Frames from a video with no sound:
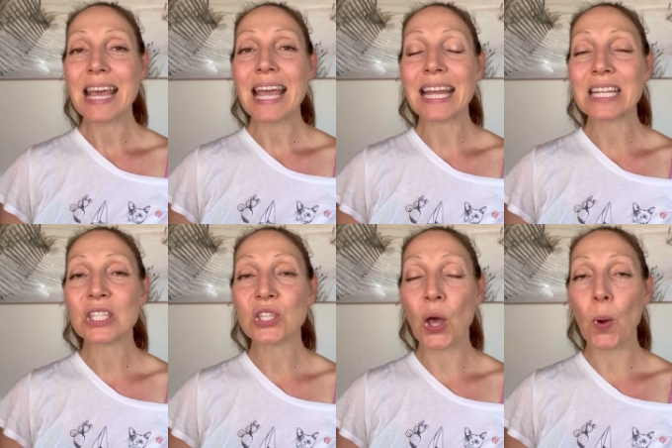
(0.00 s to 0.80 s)
it is
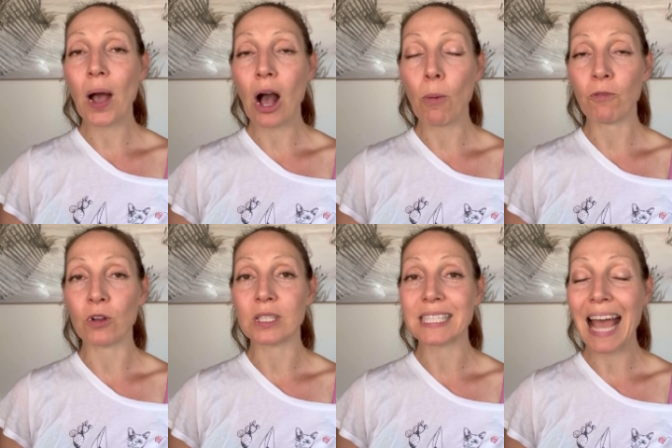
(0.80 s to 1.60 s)
so
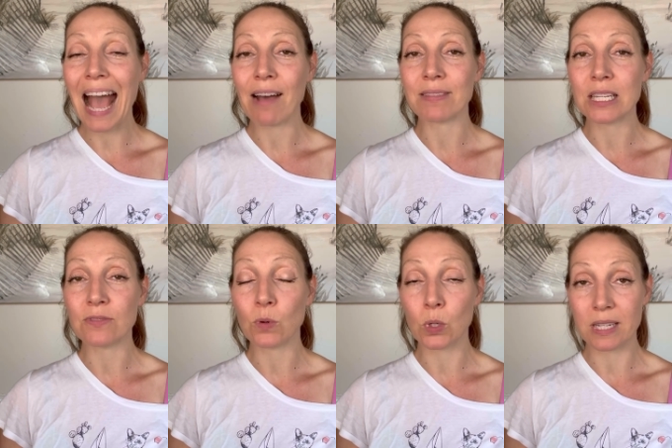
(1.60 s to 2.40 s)
helpful to have these
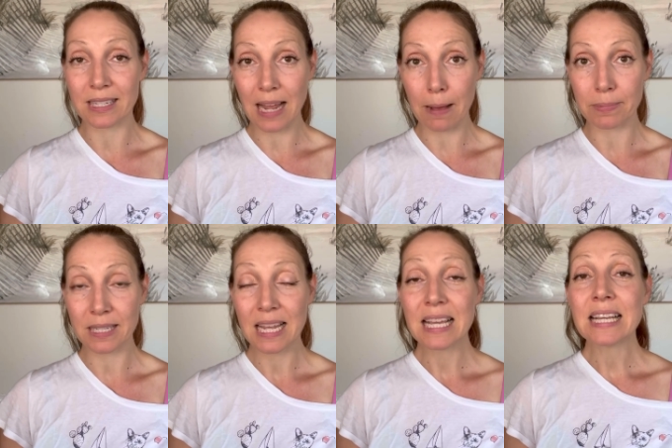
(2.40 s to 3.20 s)
4
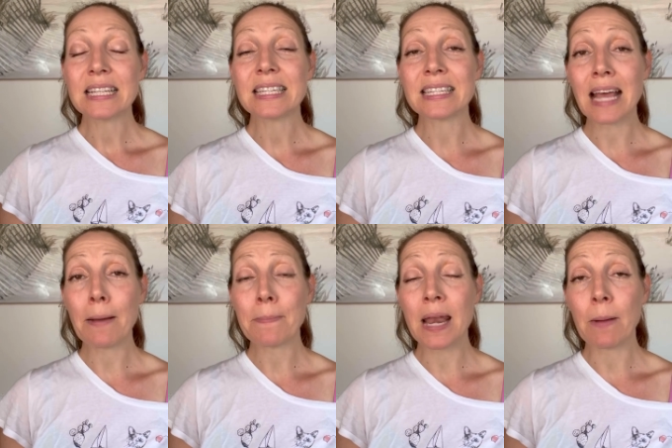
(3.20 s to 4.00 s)
steps.
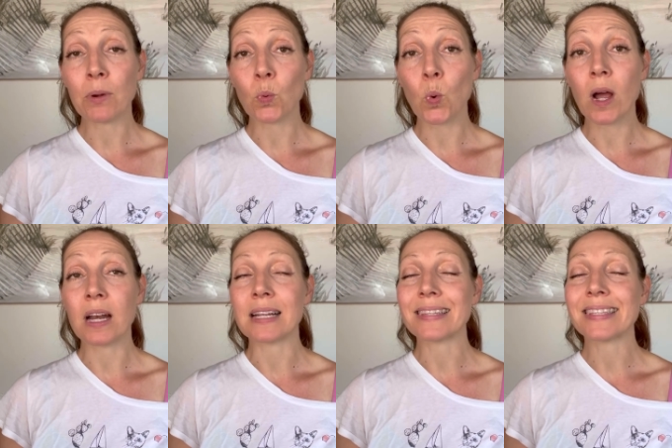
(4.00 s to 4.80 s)
Step number
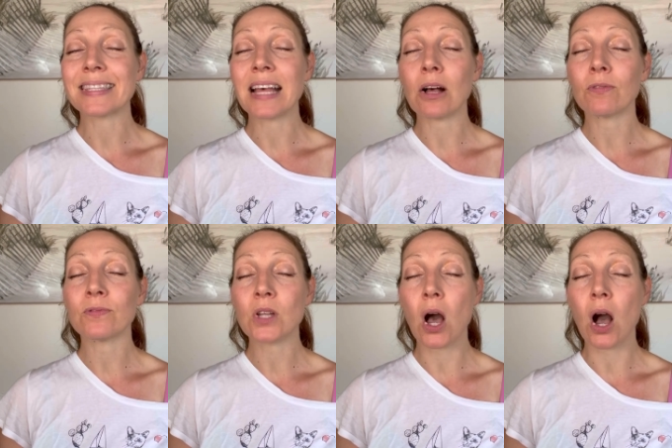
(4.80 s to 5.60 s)
1,
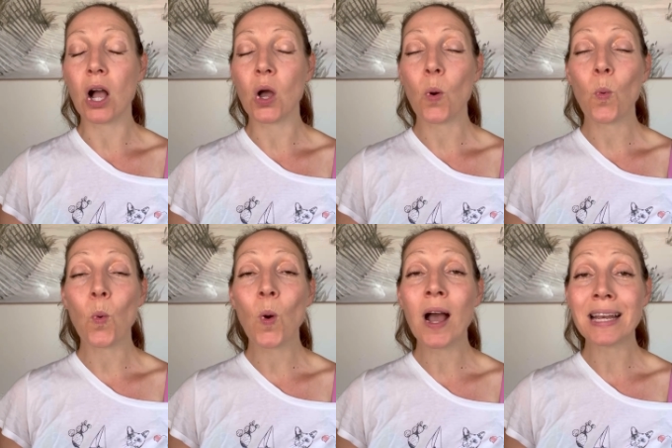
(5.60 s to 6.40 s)
self-talk.
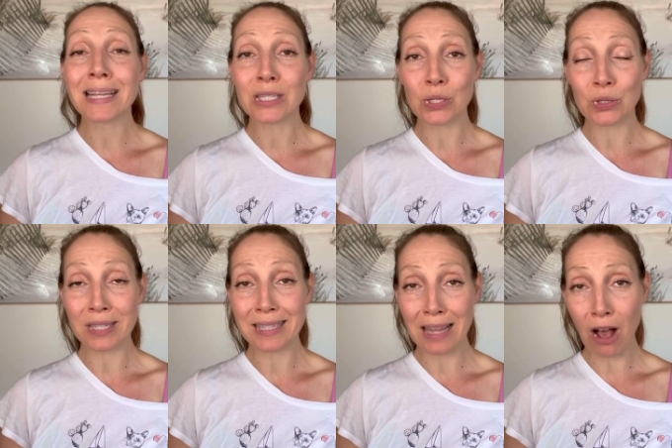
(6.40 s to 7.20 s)
What is your
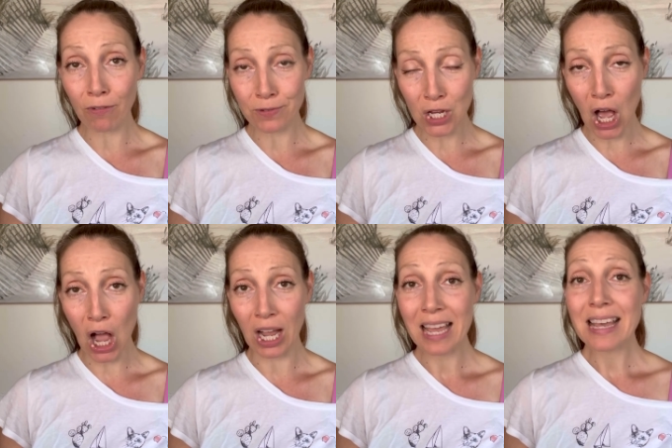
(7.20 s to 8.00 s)

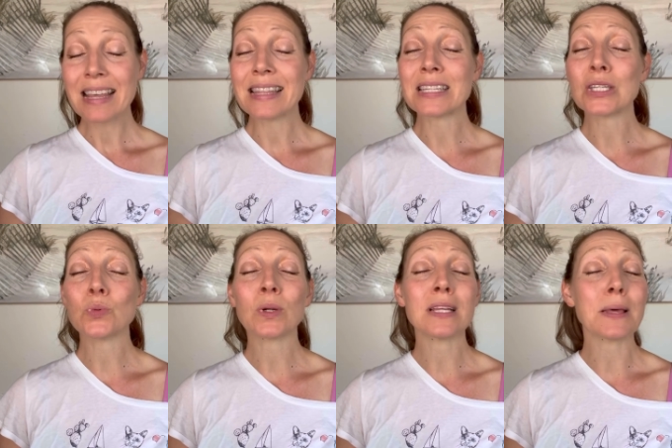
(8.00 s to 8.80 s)
self-talk? This is
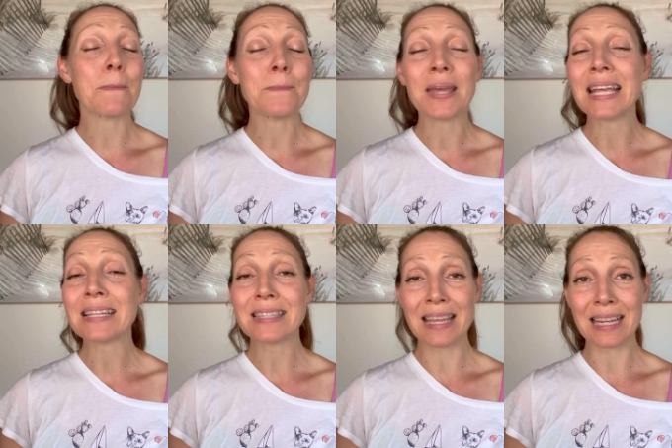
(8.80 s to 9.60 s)
one of the
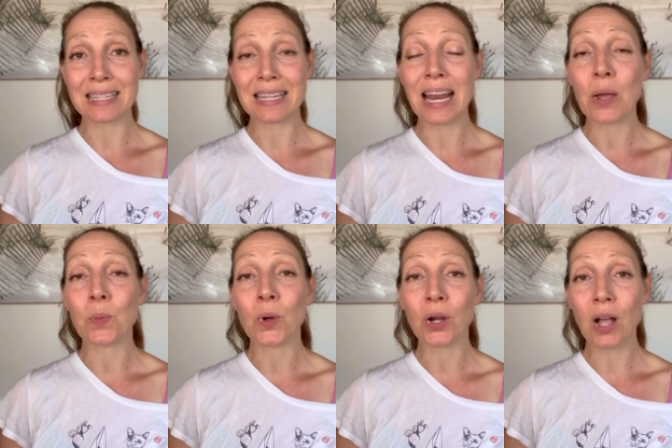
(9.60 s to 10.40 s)
biggest things that I
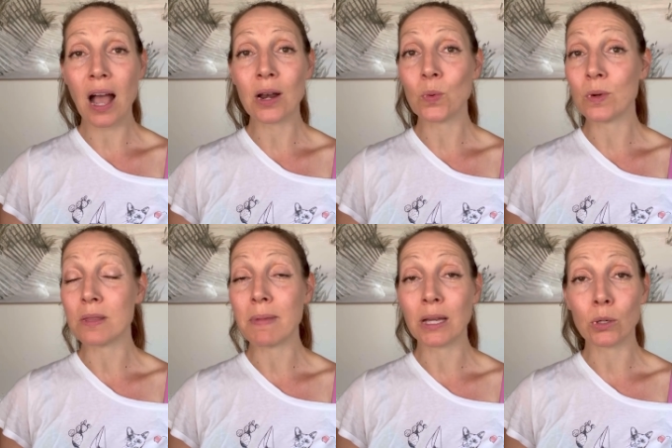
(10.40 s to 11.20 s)
work on
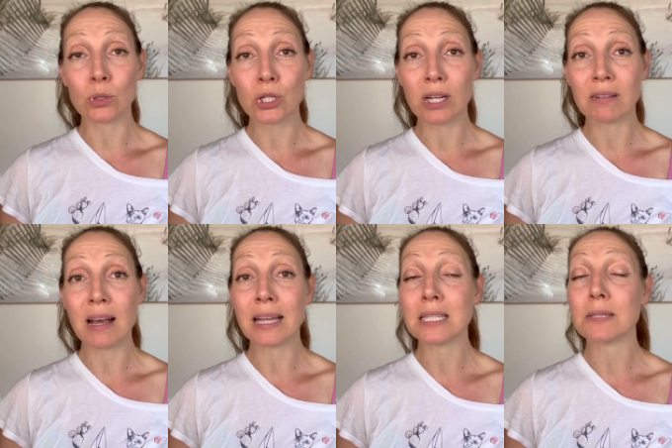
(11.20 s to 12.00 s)
with my coaching
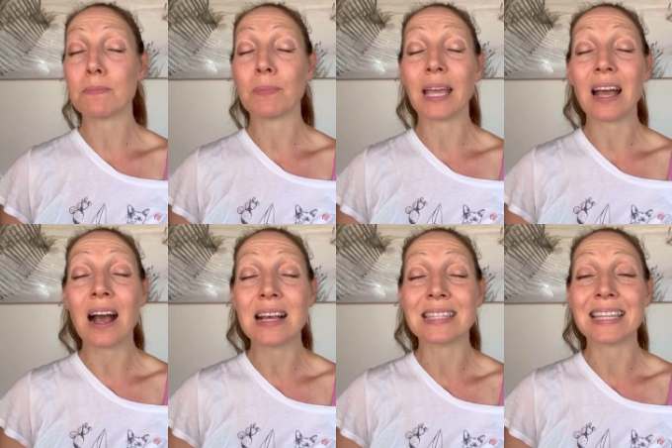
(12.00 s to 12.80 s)
clients
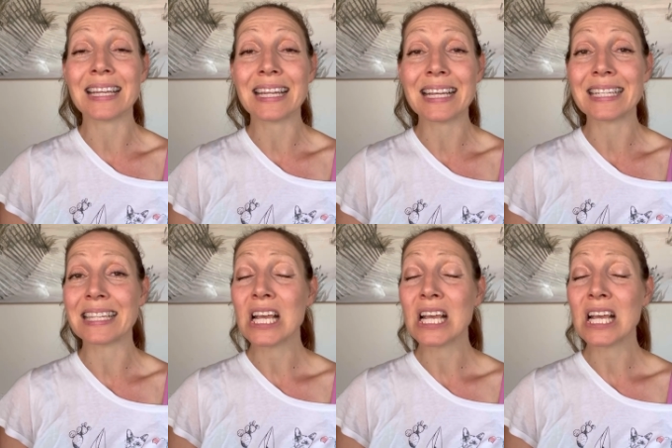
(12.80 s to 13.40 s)
because it is